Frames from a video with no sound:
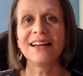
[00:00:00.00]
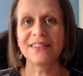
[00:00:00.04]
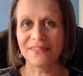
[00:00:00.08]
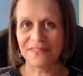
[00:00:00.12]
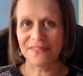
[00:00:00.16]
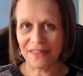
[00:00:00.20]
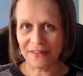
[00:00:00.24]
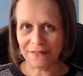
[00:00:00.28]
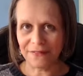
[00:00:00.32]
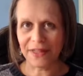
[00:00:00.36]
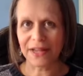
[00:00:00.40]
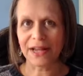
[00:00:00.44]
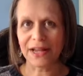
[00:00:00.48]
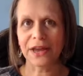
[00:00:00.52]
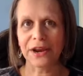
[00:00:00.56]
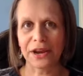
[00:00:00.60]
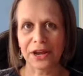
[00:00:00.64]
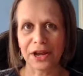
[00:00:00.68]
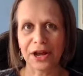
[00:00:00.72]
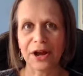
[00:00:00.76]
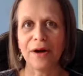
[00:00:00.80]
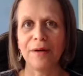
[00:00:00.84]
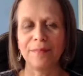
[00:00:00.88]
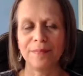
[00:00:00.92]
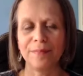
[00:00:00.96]
then they're going to
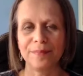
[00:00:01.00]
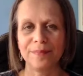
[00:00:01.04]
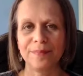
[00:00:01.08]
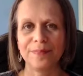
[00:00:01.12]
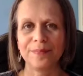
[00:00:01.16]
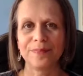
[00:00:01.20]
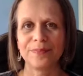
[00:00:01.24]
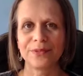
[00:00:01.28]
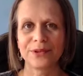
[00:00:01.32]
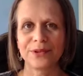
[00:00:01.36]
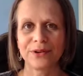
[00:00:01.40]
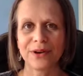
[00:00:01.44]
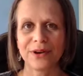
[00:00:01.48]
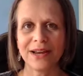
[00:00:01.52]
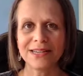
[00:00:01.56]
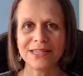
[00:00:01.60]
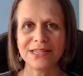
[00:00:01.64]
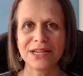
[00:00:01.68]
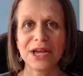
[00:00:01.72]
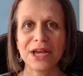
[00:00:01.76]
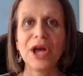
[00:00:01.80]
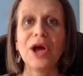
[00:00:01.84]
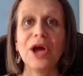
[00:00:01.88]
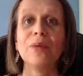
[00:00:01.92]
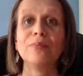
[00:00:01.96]
come, right?
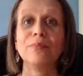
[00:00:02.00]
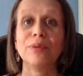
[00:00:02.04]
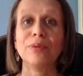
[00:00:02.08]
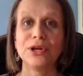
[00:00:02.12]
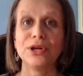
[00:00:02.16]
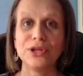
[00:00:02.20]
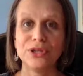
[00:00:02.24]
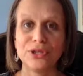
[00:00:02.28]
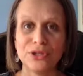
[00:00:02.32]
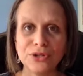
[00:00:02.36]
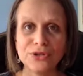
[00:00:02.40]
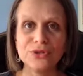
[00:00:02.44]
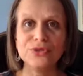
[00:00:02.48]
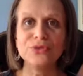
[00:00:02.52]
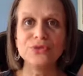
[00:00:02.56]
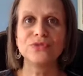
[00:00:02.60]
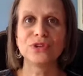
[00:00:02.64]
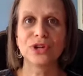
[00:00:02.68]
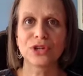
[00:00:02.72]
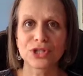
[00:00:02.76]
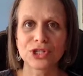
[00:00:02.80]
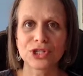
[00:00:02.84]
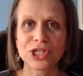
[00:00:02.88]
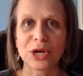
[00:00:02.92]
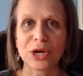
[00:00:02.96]
But you've
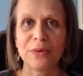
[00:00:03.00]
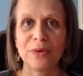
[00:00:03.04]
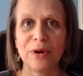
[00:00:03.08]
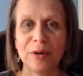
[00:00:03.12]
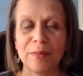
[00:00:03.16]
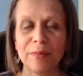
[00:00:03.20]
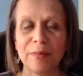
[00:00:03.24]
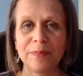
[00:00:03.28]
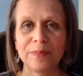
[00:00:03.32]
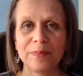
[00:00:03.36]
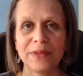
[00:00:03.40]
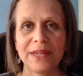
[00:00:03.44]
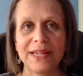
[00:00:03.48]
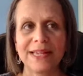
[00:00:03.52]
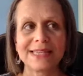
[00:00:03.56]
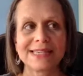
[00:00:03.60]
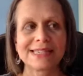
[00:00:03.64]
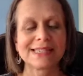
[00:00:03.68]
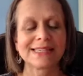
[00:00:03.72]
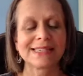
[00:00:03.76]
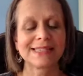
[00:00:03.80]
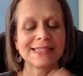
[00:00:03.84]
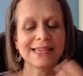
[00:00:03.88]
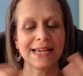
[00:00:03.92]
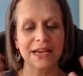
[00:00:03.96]
got to show up.
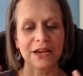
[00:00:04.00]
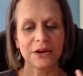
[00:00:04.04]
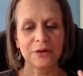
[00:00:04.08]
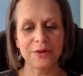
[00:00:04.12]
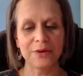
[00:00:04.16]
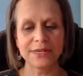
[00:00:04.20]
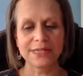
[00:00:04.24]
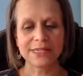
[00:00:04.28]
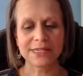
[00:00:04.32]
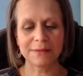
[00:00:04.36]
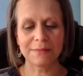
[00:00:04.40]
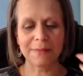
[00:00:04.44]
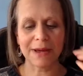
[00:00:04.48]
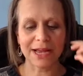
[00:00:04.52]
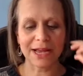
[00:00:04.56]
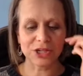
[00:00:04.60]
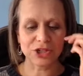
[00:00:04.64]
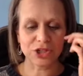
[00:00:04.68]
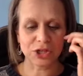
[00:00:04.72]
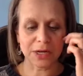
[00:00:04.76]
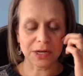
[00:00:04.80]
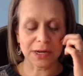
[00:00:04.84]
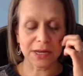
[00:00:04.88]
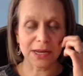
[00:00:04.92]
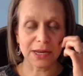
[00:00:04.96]
I always
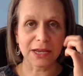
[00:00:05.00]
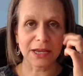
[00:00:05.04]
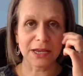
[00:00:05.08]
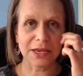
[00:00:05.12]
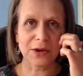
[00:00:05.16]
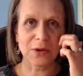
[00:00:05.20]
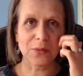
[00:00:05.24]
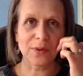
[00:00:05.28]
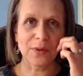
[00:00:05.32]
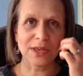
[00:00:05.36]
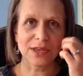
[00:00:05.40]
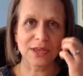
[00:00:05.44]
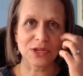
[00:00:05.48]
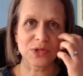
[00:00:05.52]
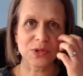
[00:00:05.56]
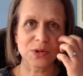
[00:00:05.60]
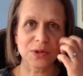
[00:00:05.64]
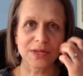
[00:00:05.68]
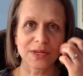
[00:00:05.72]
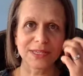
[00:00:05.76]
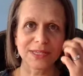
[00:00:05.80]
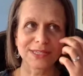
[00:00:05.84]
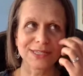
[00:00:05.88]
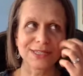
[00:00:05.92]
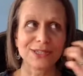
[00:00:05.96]
imagine, like, you know, when you're
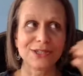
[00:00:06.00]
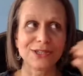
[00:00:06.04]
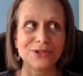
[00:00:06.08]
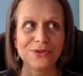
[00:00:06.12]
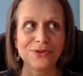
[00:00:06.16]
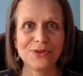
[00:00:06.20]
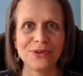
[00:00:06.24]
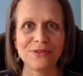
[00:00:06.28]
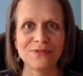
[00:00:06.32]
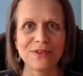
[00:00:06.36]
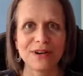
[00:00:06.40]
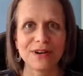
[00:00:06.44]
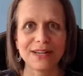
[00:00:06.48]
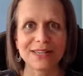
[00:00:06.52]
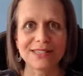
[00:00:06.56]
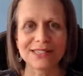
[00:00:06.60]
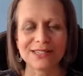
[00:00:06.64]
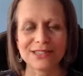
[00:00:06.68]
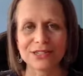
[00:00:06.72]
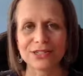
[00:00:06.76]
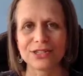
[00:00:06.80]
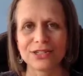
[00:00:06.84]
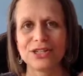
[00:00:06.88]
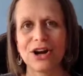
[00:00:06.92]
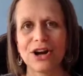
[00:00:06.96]
talking to the universe
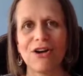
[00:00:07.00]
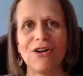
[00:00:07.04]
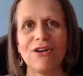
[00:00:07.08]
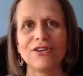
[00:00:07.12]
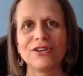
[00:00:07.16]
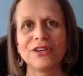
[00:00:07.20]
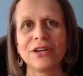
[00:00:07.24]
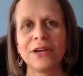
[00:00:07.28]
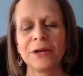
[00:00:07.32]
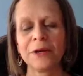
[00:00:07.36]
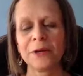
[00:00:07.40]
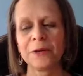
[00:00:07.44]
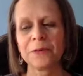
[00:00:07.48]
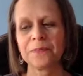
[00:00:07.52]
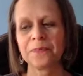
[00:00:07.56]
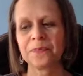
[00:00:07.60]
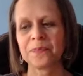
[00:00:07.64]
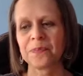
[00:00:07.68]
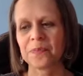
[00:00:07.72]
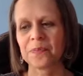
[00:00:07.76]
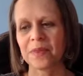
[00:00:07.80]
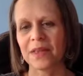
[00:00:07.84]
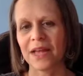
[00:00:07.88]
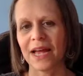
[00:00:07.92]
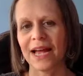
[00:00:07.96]
and to God,
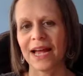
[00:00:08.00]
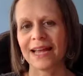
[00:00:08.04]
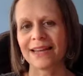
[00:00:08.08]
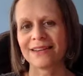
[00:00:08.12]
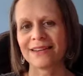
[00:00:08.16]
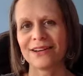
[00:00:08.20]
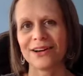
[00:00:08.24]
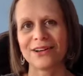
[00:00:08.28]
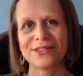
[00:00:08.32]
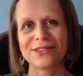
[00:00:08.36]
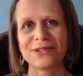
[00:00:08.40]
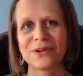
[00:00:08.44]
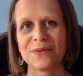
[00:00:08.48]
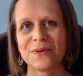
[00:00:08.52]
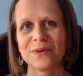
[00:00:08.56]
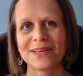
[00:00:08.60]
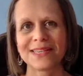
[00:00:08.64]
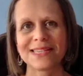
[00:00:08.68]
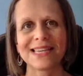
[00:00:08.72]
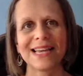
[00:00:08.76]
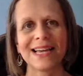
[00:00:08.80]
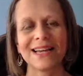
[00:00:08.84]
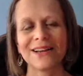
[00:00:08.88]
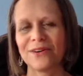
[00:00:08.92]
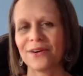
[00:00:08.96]
and God's
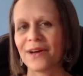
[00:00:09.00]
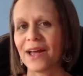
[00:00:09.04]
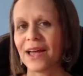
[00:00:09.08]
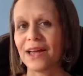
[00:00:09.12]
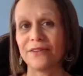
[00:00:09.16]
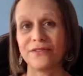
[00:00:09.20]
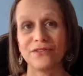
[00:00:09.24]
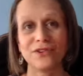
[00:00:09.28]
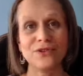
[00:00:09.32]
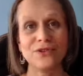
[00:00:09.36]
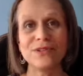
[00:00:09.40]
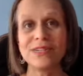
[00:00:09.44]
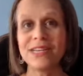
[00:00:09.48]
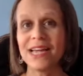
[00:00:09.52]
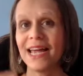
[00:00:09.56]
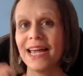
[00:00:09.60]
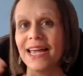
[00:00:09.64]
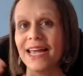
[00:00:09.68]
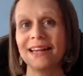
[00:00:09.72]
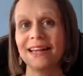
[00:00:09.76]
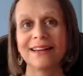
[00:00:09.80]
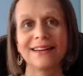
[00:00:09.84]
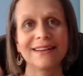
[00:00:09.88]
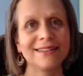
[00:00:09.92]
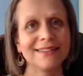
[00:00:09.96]
always like, okay, if you
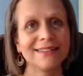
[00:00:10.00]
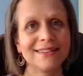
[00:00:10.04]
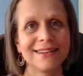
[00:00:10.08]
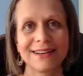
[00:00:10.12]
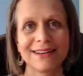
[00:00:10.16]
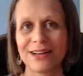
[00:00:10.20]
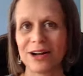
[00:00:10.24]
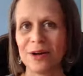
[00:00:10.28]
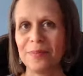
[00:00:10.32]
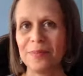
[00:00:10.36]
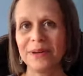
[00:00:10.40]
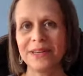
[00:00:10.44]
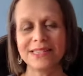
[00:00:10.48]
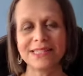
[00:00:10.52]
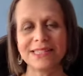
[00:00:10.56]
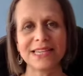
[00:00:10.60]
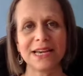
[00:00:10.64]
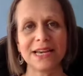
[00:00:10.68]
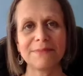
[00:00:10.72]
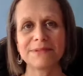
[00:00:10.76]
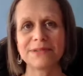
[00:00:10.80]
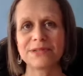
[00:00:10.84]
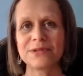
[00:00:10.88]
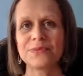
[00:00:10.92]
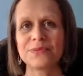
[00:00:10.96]
take a couple of
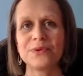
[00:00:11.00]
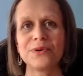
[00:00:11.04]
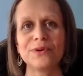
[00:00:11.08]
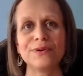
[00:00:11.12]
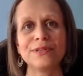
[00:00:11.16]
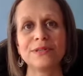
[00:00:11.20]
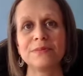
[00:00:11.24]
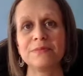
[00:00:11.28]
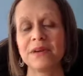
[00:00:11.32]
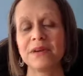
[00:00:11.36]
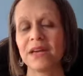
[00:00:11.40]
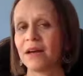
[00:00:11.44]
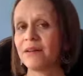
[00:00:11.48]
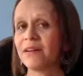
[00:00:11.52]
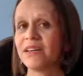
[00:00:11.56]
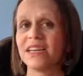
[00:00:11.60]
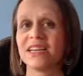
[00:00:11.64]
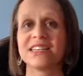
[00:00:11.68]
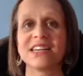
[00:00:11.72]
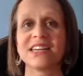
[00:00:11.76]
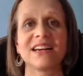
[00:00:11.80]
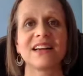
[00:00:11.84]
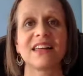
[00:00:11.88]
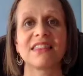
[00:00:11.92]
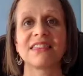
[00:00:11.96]
steps towards me, I'm
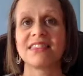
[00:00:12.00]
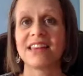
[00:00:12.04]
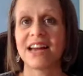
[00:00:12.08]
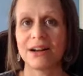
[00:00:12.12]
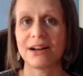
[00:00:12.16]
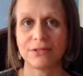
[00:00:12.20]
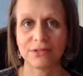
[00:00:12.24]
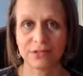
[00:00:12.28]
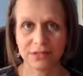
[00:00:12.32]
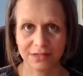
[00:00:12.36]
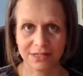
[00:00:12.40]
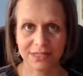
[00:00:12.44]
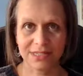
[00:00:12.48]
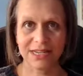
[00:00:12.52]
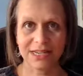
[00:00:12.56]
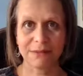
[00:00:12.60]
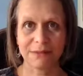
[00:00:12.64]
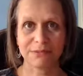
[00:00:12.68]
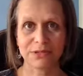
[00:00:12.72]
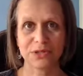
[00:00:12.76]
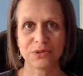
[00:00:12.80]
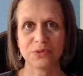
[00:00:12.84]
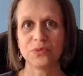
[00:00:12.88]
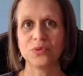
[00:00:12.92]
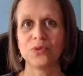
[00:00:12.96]
going to take 1,000
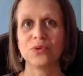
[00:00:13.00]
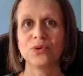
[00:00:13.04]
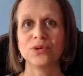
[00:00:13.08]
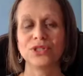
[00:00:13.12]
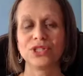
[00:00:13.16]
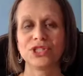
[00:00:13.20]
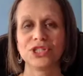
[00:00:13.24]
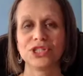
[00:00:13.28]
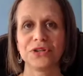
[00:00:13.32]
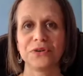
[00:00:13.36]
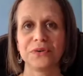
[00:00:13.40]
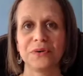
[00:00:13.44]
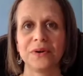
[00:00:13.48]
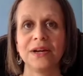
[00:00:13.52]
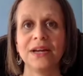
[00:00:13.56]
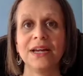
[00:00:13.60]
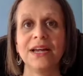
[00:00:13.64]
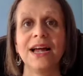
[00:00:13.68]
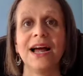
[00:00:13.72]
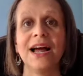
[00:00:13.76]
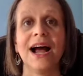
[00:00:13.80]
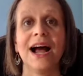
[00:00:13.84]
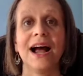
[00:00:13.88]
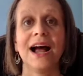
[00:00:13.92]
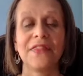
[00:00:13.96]
steps towards you.
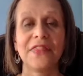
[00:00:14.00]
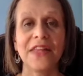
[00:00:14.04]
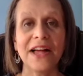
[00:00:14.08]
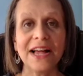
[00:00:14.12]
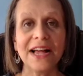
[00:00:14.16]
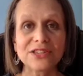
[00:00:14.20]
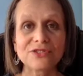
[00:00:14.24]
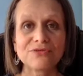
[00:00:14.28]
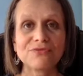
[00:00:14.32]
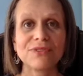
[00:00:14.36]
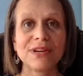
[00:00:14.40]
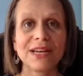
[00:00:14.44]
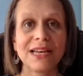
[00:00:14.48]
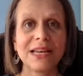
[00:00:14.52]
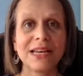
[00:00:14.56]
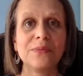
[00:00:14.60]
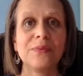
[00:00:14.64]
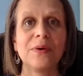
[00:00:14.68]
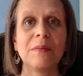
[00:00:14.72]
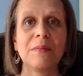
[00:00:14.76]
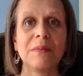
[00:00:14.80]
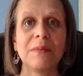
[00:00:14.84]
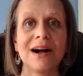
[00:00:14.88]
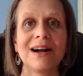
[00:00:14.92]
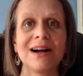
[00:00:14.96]
And that's really
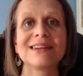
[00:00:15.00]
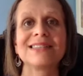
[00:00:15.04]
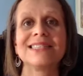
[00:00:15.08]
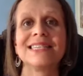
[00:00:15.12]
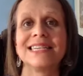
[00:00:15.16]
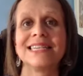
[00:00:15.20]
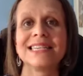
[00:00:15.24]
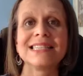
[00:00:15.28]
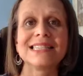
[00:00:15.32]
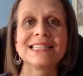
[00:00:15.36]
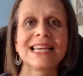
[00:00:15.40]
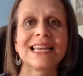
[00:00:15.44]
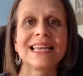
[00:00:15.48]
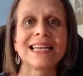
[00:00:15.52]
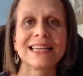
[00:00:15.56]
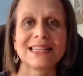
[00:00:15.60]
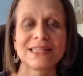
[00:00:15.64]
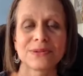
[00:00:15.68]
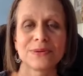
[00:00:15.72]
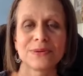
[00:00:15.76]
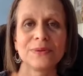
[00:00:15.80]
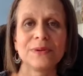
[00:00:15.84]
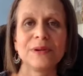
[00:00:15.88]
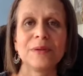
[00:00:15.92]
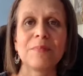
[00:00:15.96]
what marketing and selling
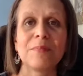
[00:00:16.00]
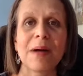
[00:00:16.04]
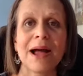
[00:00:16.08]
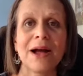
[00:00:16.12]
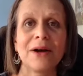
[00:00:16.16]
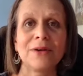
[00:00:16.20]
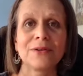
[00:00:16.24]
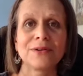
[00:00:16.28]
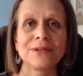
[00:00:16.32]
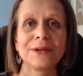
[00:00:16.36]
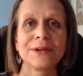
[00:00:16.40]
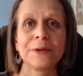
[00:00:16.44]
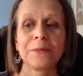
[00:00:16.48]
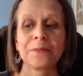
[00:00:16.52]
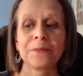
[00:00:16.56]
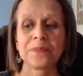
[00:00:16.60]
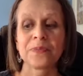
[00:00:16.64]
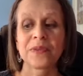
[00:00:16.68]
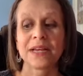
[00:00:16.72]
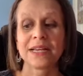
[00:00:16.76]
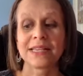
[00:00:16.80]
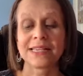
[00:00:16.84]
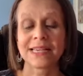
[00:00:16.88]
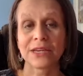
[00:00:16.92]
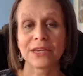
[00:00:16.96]
is all about.
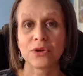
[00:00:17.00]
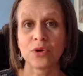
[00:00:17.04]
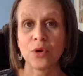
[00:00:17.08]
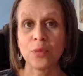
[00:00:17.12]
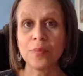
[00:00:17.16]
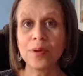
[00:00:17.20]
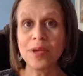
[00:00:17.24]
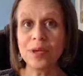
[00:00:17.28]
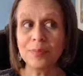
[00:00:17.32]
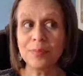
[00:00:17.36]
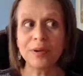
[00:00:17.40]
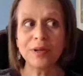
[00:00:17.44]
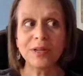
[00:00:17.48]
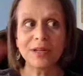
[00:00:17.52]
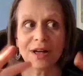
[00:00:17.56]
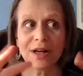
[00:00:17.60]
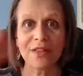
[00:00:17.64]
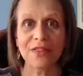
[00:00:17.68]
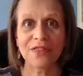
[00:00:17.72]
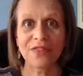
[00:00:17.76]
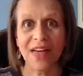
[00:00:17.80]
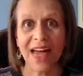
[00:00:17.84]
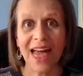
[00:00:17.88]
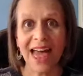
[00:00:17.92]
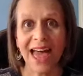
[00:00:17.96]
It's like your people
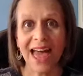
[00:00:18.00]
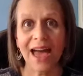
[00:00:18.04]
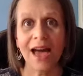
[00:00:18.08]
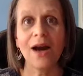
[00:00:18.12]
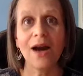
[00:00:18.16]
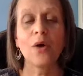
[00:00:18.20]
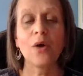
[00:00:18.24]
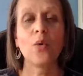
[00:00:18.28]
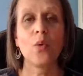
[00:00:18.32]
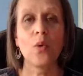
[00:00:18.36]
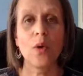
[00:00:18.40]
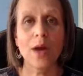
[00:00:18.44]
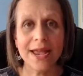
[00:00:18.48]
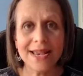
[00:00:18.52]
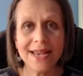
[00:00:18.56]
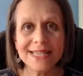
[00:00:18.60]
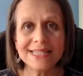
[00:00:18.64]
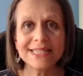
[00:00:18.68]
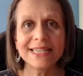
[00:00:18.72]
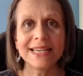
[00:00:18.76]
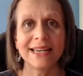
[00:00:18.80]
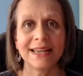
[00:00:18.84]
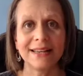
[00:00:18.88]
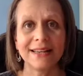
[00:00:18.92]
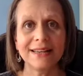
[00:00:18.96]
are there
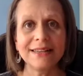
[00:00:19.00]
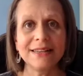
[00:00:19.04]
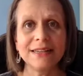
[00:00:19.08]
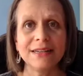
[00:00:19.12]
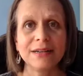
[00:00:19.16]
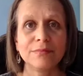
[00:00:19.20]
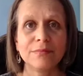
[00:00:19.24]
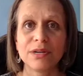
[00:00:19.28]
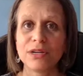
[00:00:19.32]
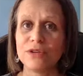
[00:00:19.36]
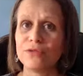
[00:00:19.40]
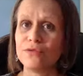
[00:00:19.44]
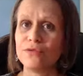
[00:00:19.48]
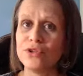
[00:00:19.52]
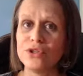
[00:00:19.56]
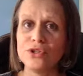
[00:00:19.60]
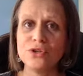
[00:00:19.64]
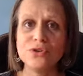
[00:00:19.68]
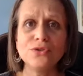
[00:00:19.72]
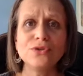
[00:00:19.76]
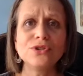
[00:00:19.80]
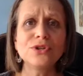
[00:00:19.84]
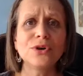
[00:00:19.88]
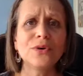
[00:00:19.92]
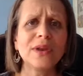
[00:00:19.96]
waiting, but if
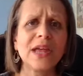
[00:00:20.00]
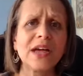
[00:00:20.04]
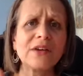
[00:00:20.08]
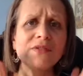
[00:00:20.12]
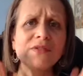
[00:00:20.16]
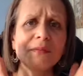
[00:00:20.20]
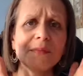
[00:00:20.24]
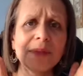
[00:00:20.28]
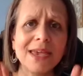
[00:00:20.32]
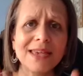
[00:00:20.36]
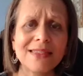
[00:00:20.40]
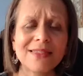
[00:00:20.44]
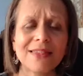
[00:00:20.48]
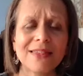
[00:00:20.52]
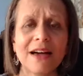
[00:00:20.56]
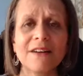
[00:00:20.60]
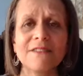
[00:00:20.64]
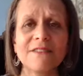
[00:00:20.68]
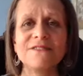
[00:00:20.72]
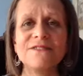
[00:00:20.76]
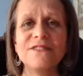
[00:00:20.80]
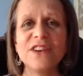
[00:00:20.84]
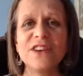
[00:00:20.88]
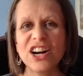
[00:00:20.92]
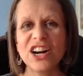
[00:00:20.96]
you don't ever make that
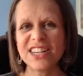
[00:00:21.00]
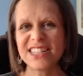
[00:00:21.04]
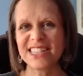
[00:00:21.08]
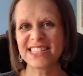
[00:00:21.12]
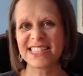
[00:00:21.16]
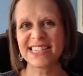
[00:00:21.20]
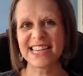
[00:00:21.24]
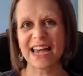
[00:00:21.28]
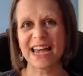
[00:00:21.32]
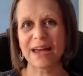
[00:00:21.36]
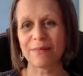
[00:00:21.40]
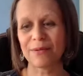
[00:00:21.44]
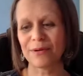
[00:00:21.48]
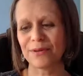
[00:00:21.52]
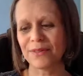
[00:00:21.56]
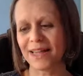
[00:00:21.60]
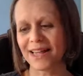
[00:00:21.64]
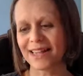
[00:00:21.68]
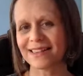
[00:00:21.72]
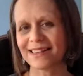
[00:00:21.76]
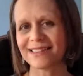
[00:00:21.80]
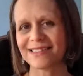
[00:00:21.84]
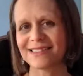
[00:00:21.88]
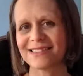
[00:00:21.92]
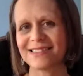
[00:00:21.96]
first step or
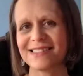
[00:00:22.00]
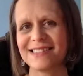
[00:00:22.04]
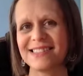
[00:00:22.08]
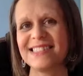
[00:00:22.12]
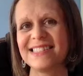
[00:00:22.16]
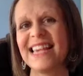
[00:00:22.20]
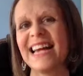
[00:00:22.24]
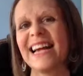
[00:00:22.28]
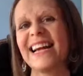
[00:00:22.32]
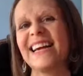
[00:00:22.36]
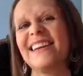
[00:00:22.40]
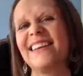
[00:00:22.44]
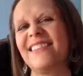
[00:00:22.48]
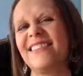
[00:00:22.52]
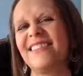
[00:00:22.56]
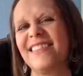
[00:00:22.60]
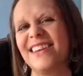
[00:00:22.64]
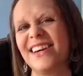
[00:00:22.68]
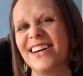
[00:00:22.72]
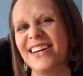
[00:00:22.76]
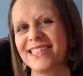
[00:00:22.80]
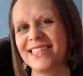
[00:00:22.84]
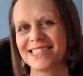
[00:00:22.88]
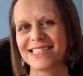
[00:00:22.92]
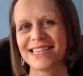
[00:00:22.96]
that second and
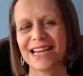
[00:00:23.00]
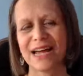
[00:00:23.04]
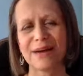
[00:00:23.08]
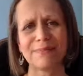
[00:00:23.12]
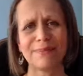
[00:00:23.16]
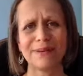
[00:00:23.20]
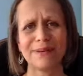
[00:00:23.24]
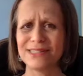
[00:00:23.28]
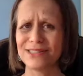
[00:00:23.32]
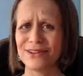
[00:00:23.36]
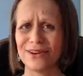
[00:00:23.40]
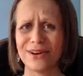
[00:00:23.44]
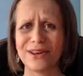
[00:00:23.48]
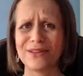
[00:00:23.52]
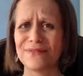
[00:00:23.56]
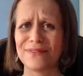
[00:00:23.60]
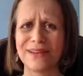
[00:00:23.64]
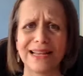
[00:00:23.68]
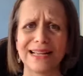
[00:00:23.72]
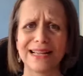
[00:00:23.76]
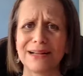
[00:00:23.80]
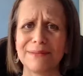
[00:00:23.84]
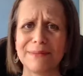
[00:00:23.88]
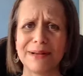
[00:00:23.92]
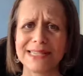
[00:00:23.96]
third step, it's not even
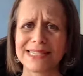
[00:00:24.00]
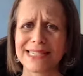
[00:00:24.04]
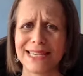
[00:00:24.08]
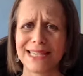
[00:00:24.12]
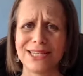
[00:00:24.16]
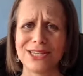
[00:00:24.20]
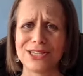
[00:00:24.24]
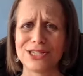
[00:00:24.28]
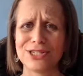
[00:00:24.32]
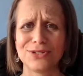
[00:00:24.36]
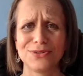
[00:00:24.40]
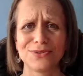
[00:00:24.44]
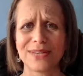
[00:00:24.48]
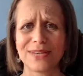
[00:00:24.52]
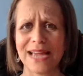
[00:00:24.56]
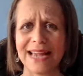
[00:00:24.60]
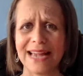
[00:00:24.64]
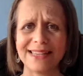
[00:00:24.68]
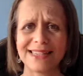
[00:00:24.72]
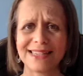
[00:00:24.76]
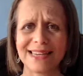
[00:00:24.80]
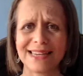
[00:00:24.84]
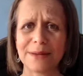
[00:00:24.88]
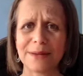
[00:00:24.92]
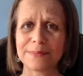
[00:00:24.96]
like I'm asking you to do
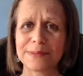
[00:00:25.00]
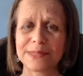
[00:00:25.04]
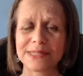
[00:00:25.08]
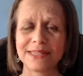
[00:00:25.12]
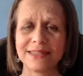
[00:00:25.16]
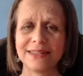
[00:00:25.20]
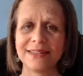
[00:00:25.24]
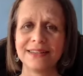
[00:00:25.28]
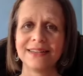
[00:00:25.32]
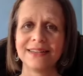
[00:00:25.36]
10 steps,